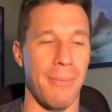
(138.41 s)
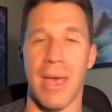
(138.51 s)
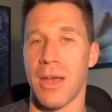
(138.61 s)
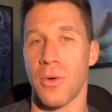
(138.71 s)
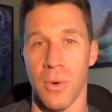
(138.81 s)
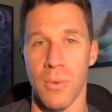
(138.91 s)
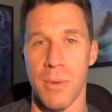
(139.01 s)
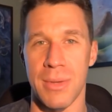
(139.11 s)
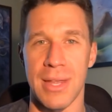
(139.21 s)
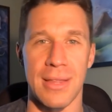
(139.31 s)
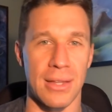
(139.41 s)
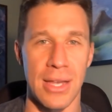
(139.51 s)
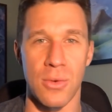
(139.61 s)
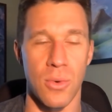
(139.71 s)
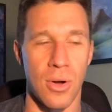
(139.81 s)
man or a woman in the
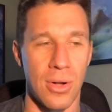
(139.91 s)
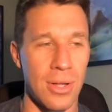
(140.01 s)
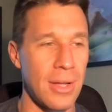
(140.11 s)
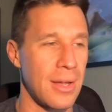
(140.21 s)
lead role.